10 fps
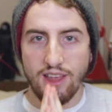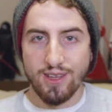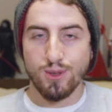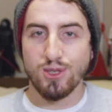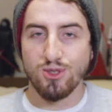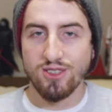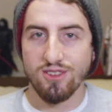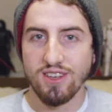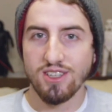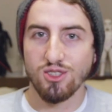That's where Stranger
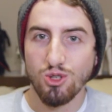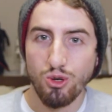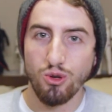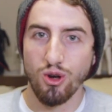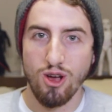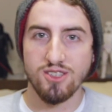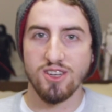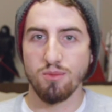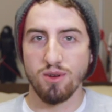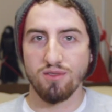Things 2 lost
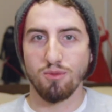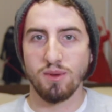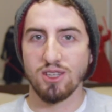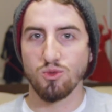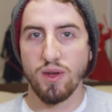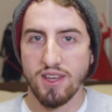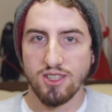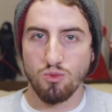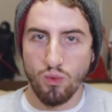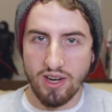it a bit for me, is when they
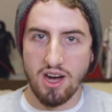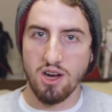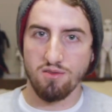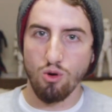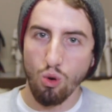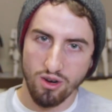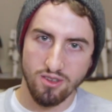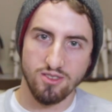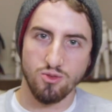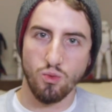went out of
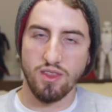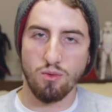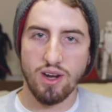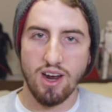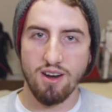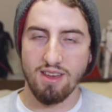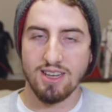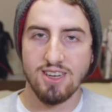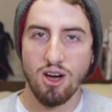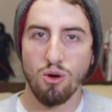Hawkins, when they went out of
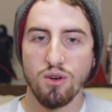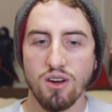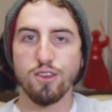that town.